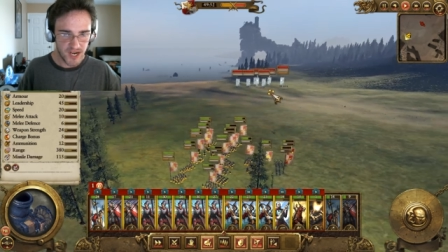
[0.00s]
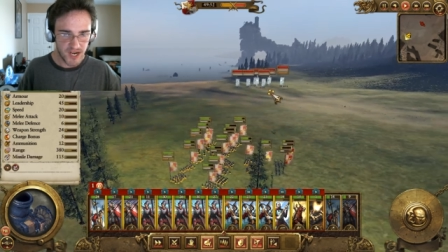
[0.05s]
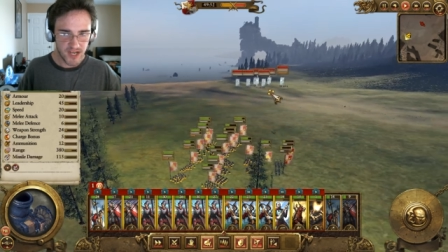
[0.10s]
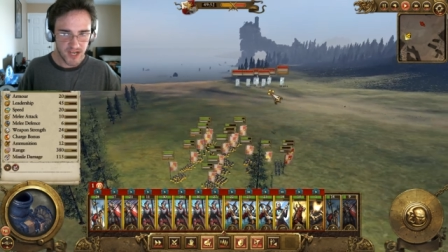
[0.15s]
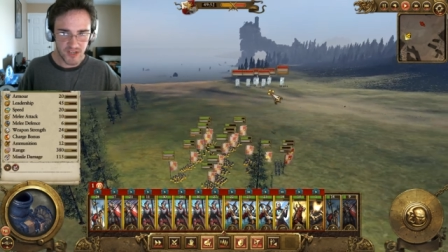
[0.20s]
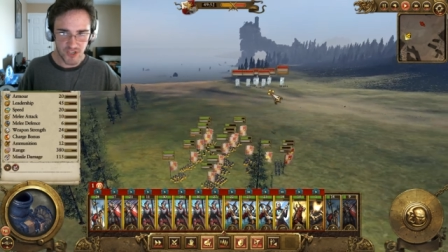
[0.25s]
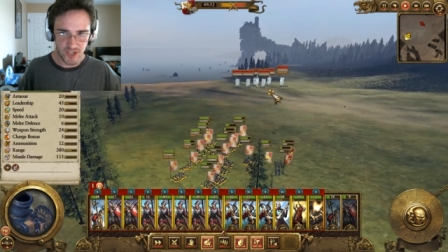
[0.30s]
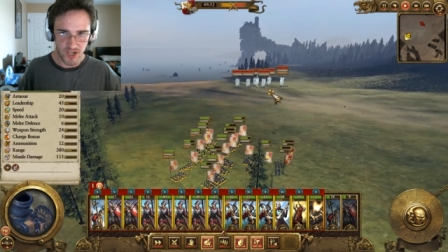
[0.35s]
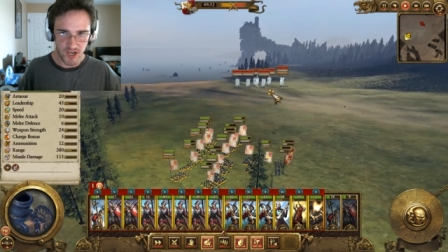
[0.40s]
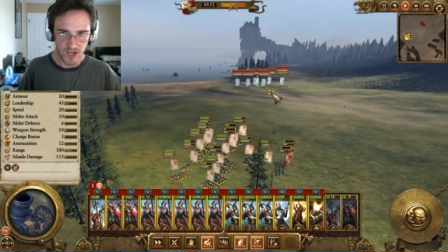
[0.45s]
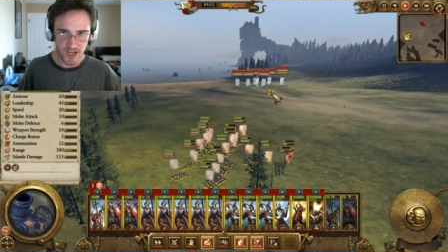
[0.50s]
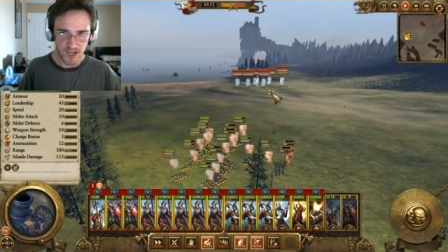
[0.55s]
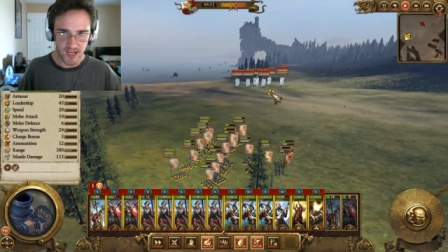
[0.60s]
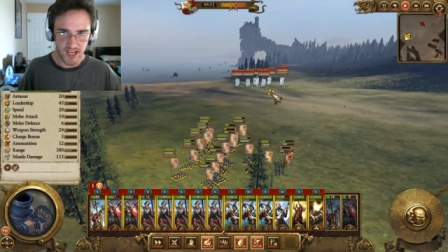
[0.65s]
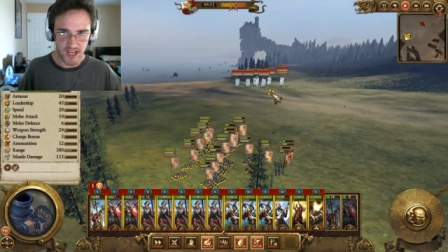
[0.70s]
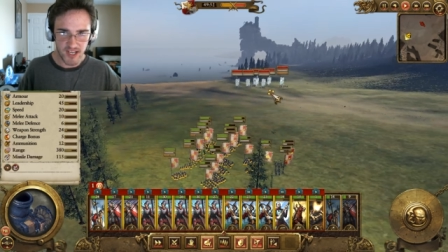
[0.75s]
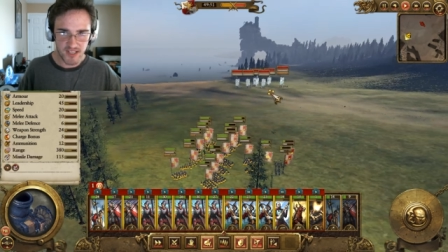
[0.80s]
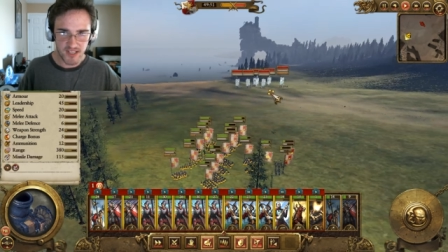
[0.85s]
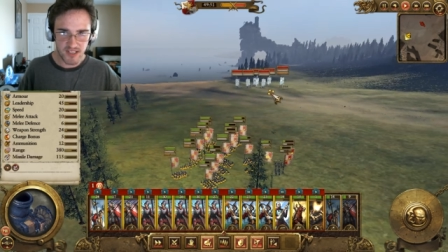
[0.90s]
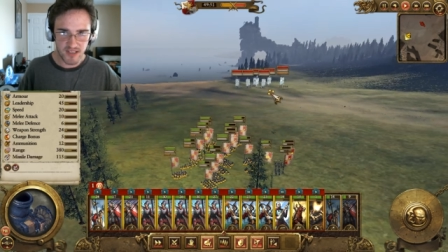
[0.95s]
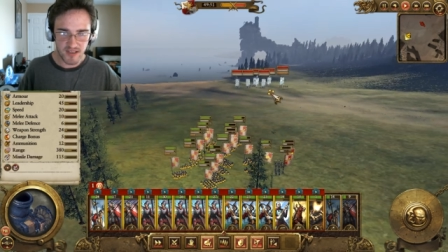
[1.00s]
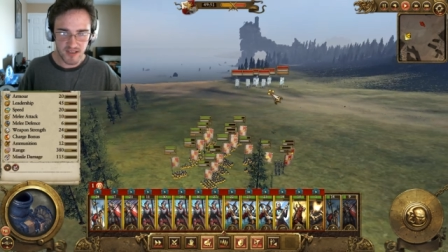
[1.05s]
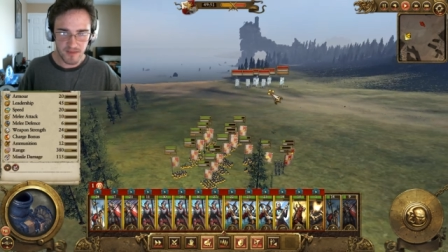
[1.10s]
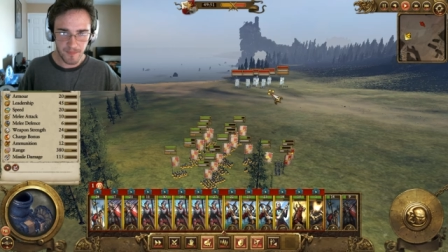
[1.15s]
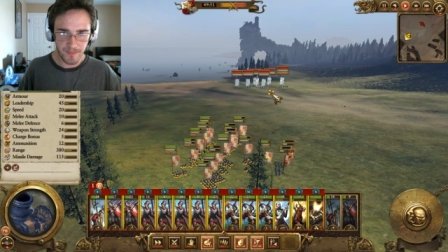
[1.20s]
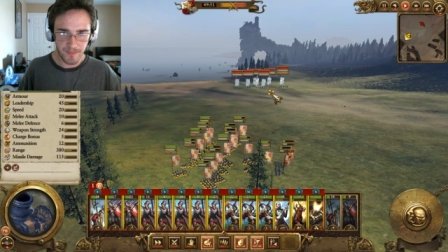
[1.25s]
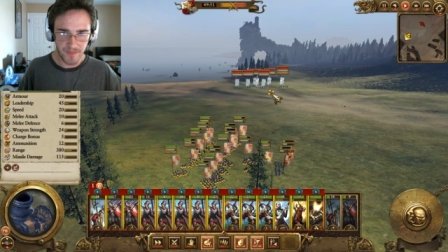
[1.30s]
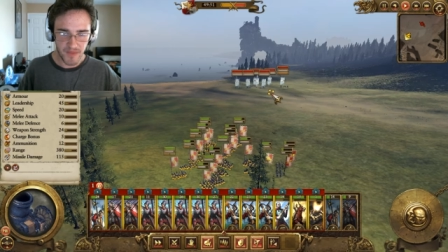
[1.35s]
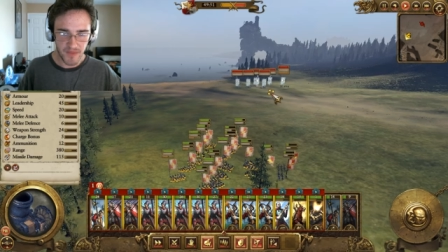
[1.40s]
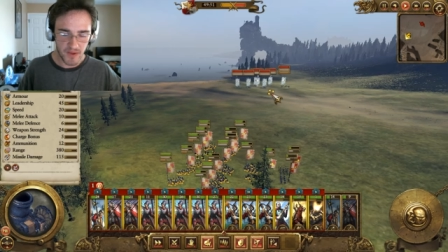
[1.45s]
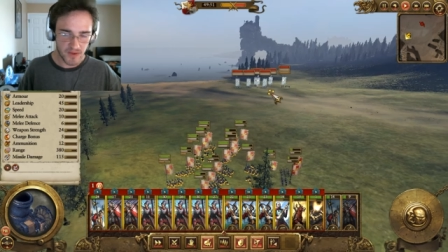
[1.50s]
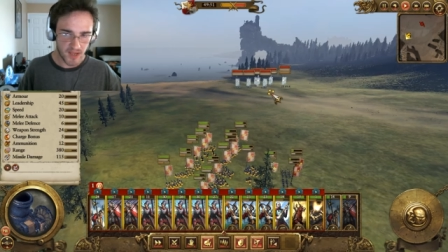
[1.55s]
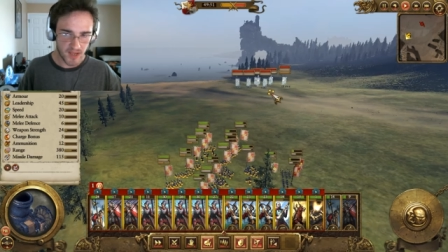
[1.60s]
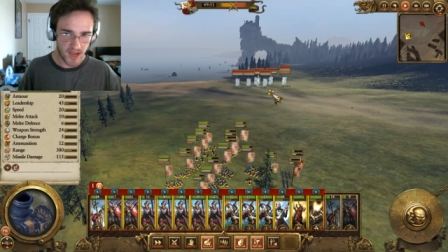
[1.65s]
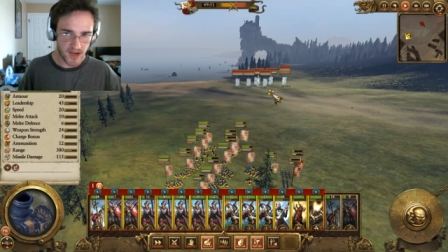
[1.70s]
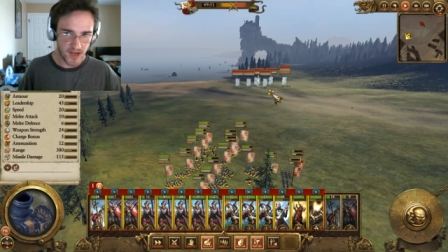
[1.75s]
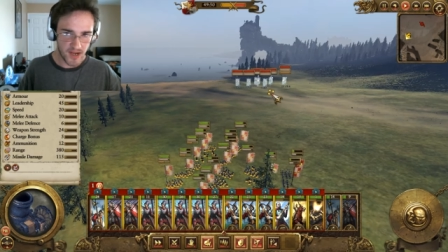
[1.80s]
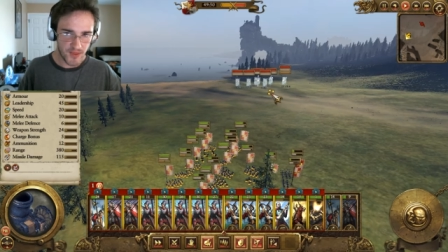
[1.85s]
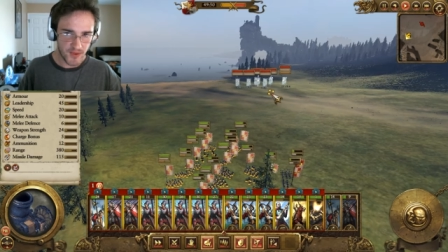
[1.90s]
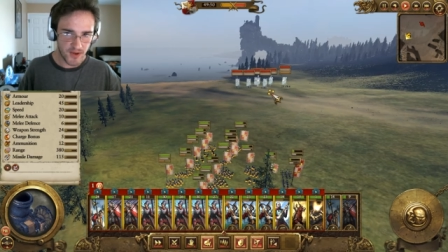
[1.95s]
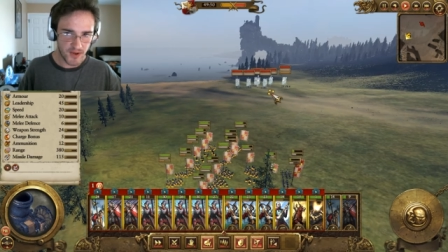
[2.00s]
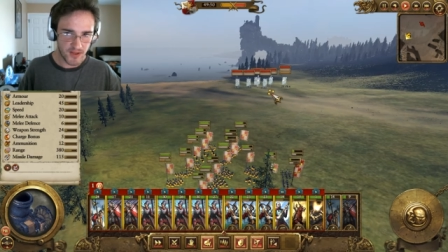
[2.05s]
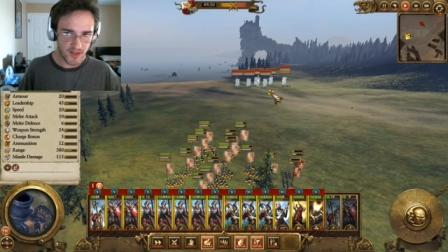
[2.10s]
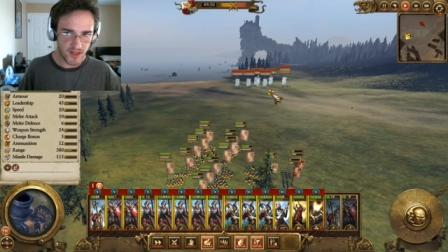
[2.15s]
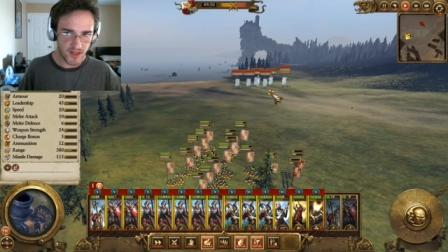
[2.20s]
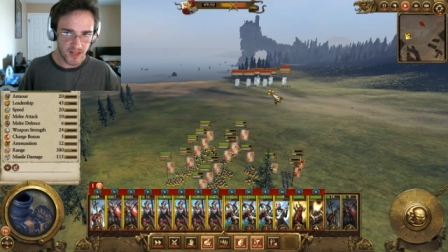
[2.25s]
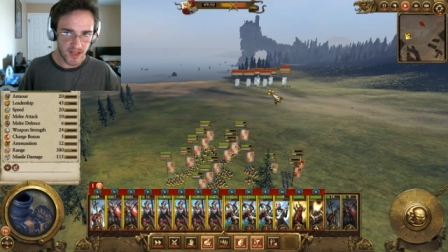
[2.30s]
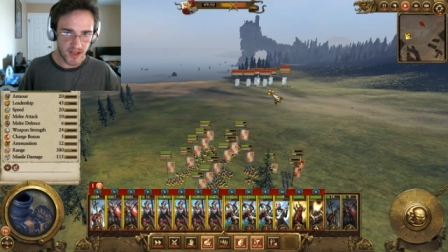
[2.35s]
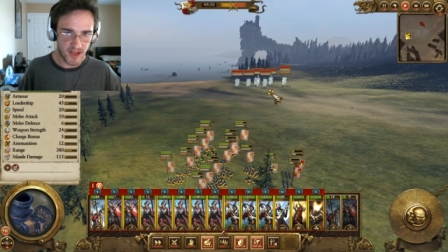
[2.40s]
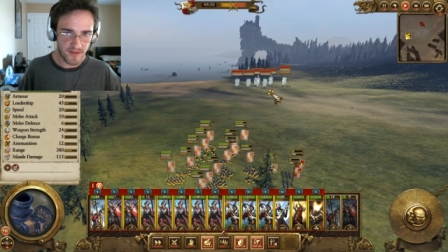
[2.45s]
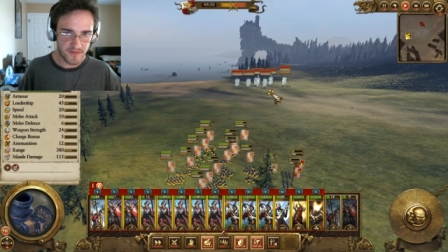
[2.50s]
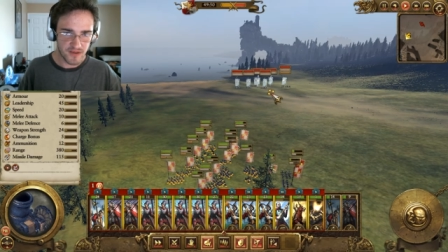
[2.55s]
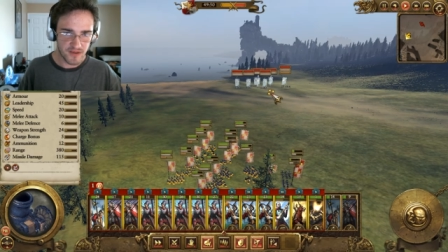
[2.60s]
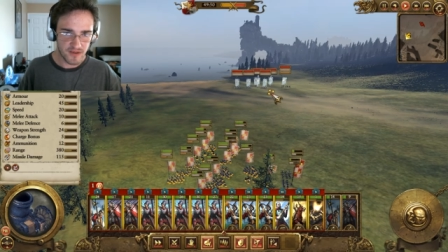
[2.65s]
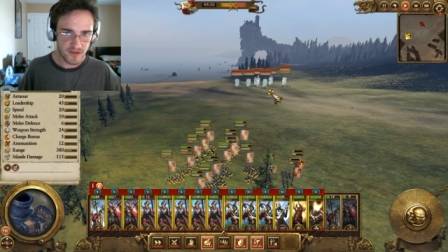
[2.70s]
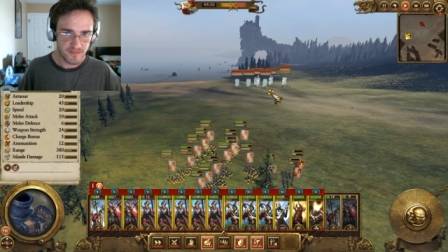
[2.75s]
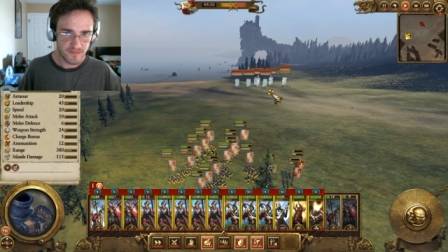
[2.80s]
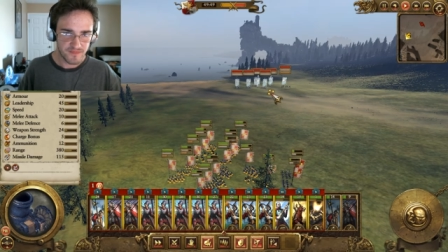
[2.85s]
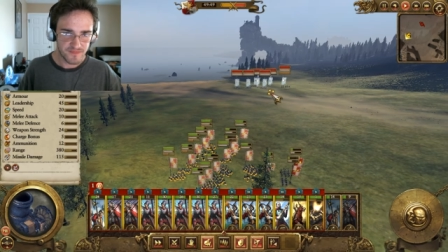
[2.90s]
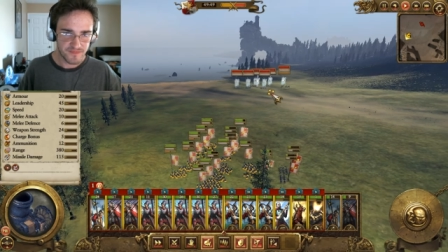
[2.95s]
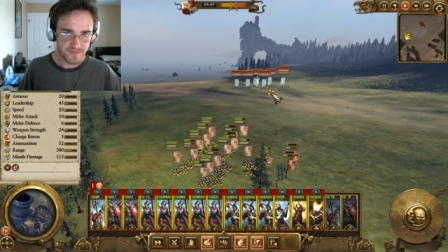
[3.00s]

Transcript: Change targets. Okay, nothing on the left.